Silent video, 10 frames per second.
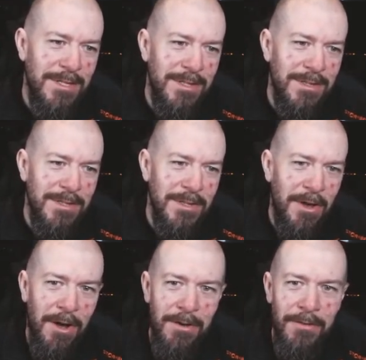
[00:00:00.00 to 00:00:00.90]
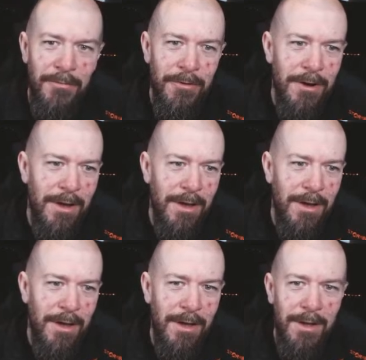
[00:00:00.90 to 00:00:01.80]
start for
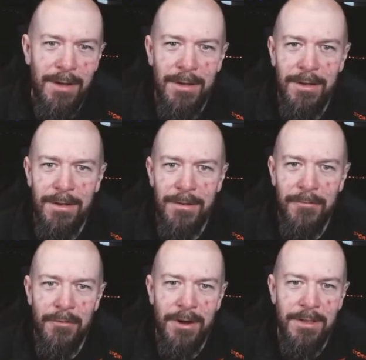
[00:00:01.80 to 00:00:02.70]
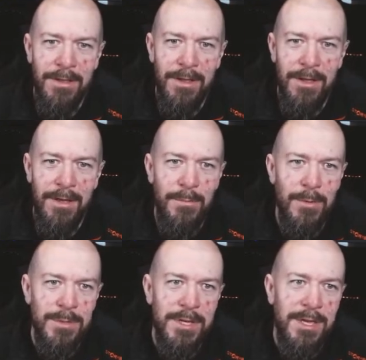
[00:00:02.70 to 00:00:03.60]
an
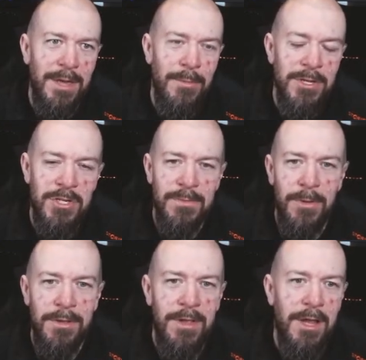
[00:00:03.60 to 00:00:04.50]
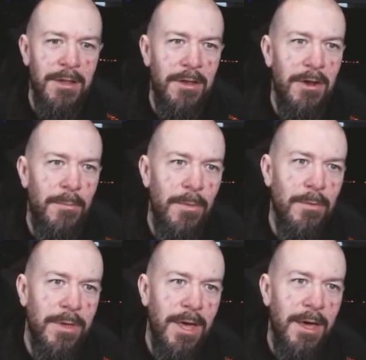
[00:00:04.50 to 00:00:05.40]
mosaic image, but it ended up
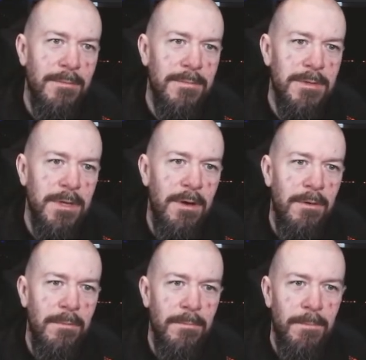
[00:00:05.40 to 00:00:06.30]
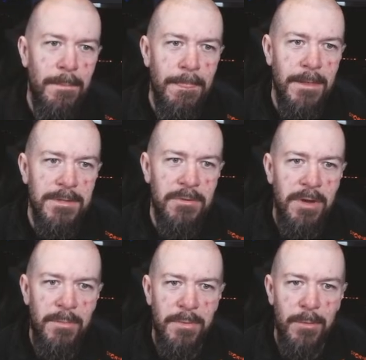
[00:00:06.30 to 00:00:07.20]
okay. So
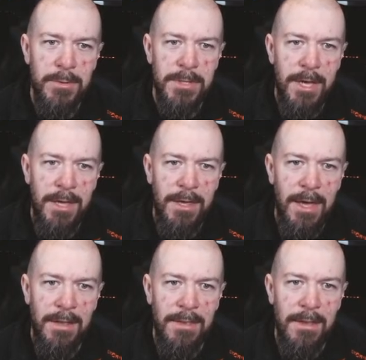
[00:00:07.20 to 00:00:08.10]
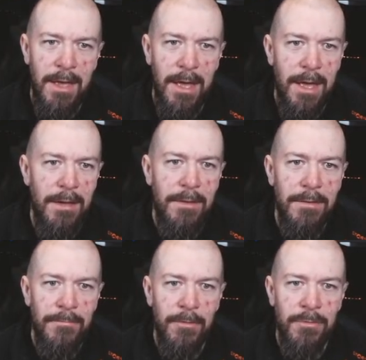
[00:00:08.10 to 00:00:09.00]
script mosaic and
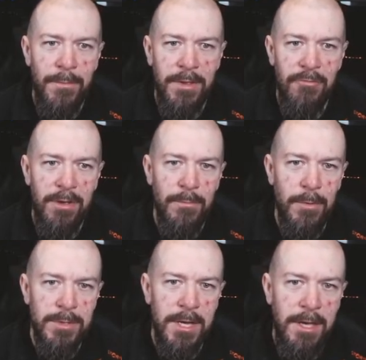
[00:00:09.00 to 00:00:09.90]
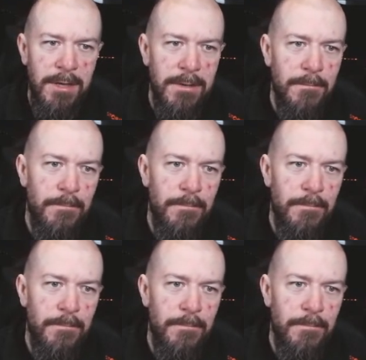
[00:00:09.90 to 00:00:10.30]
photometric mosaic.